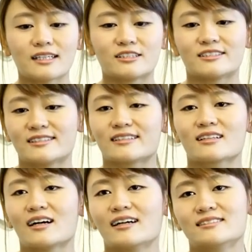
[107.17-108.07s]
interesting
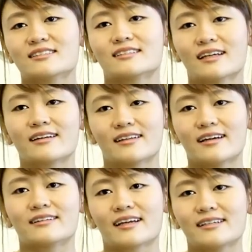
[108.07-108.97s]
clients
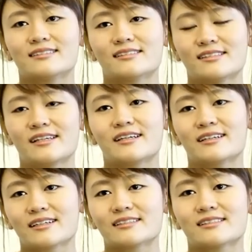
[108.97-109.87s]
and cases
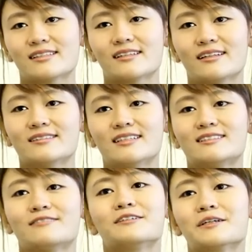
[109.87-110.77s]
here, because
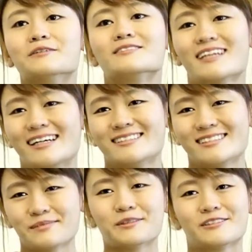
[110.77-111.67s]
they're difficult
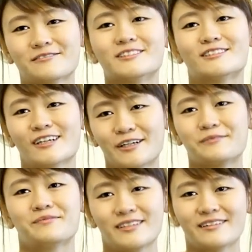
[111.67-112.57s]
cases most of the
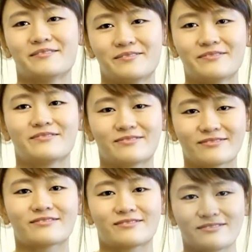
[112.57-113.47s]
time. Yeah.
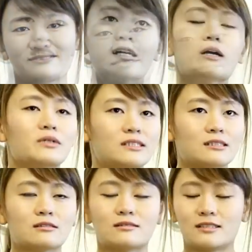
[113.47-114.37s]
We
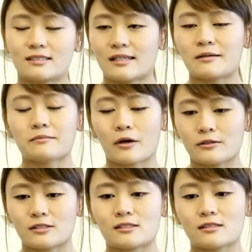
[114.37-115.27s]
still see
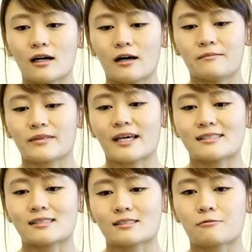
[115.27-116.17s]
most
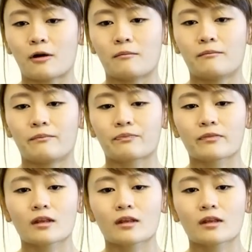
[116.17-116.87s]
cases from,